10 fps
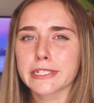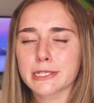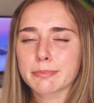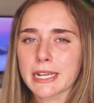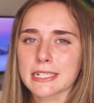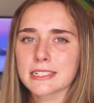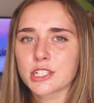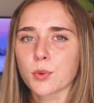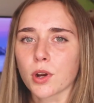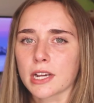space
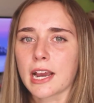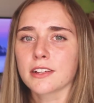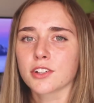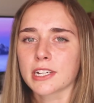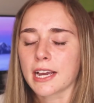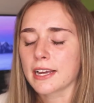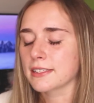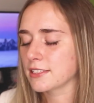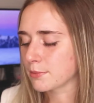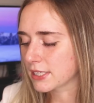to work at and look
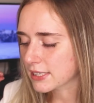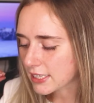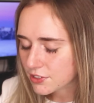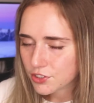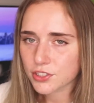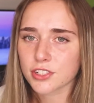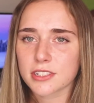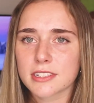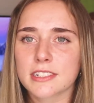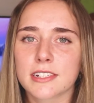at, something that's
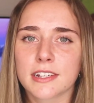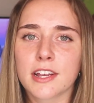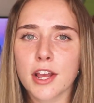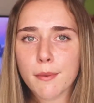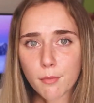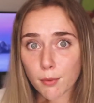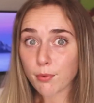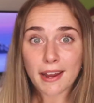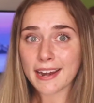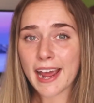just more
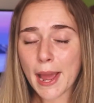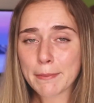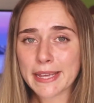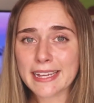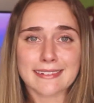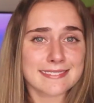bright and happy.